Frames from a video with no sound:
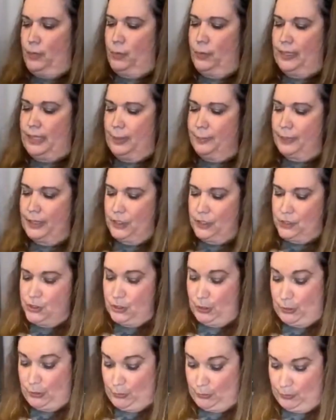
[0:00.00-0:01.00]
What I'm gonna
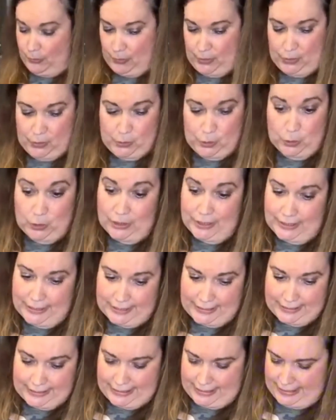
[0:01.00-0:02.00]
do is,
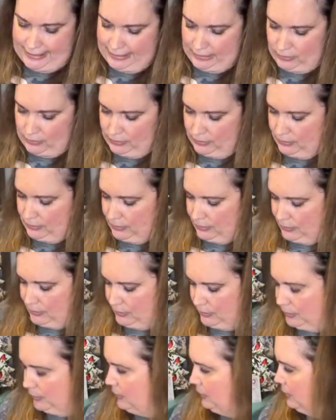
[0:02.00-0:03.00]
looking at that
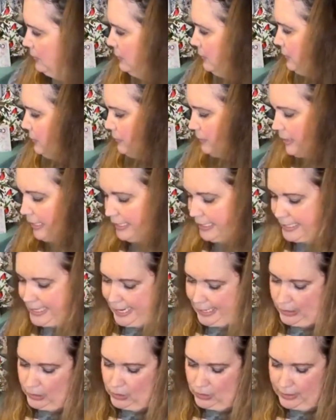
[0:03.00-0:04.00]

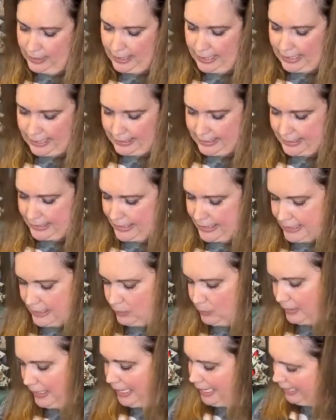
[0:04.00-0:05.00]
right now, I
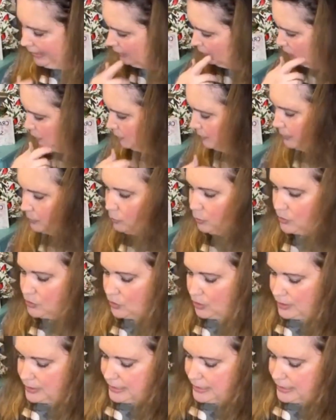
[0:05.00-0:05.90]
think I want to add a little bit more